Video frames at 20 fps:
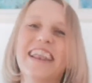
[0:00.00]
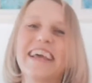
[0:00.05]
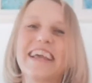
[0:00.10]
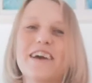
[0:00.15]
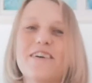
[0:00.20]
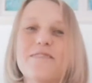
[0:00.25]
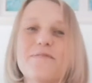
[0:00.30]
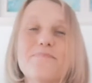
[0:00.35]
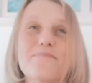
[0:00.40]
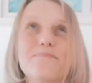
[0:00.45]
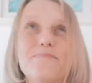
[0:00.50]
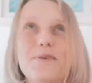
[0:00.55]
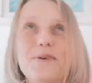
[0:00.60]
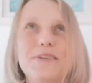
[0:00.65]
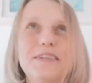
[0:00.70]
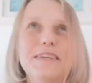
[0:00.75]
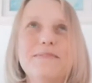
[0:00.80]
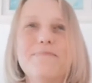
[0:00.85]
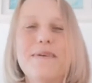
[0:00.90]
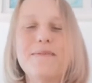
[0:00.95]
but like a
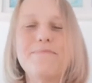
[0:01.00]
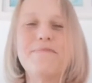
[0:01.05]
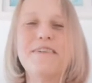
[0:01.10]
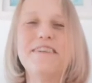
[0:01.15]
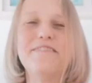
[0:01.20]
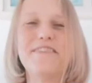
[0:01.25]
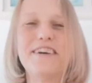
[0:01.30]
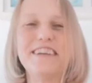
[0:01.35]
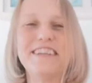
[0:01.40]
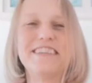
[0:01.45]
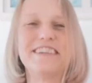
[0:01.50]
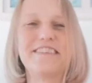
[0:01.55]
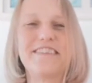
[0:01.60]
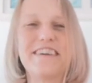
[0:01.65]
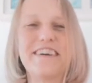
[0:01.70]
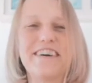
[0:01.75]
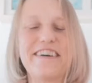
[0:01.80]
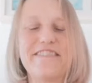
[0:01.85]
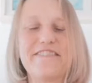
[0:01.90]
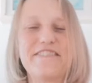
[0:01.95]
body memory
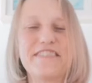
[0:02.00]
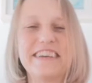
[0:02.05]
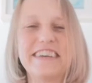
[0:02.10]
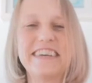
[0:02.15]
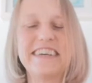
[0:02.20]
photograph,